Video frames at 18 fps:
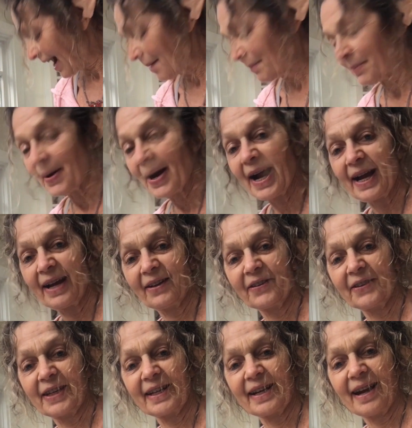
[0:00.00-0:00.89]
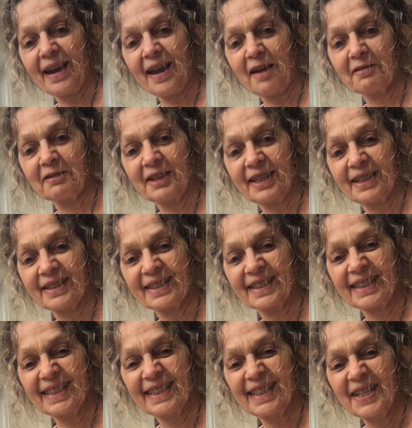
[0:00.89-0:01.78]
pile that I have here.
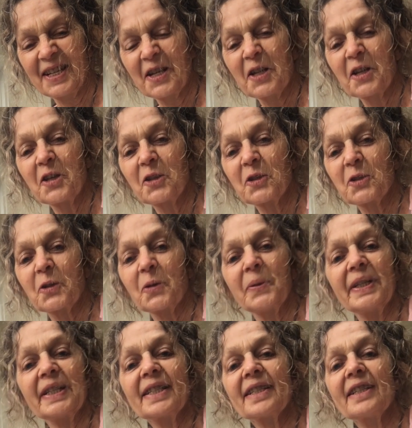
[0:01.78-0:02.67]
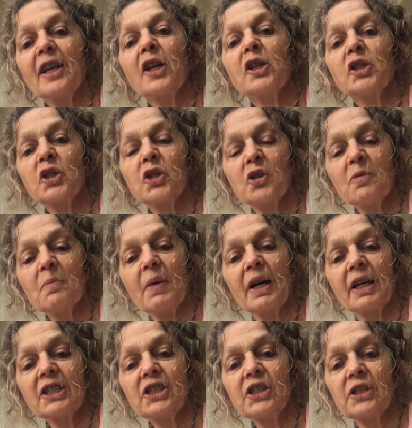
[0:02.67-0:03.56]
So it's not too
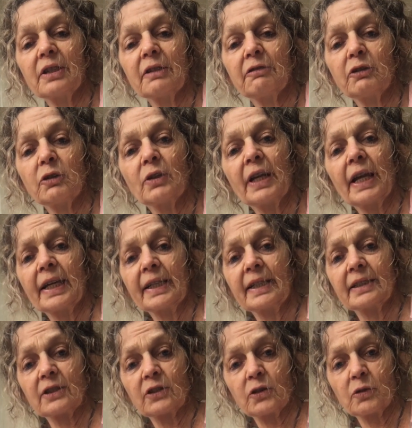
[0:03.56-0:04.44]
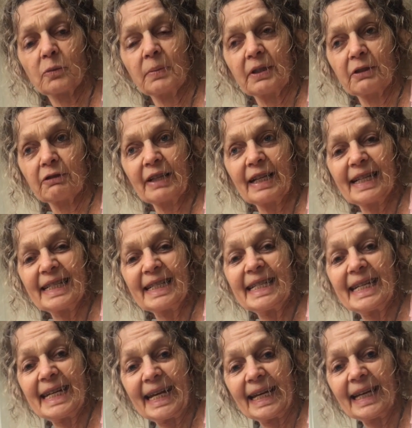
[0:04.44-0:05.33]
much if you like it to be really
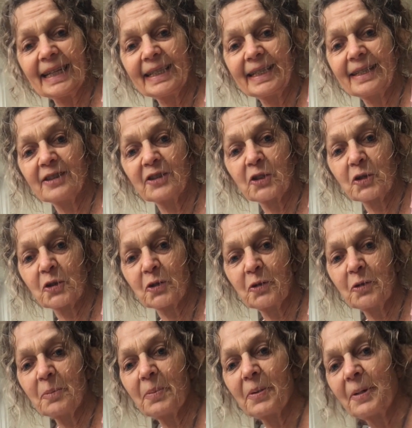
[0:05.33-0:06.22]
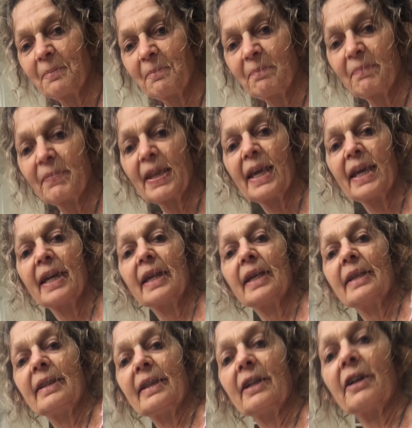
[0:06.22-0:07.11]
nettly, the soup.
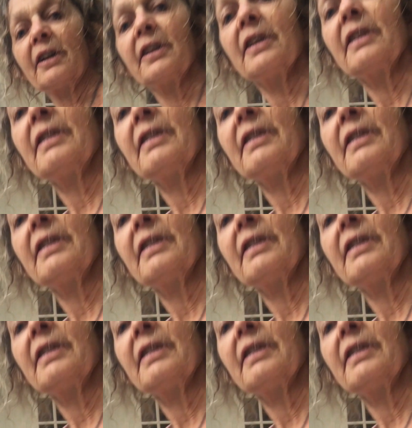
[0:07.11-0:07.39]
The other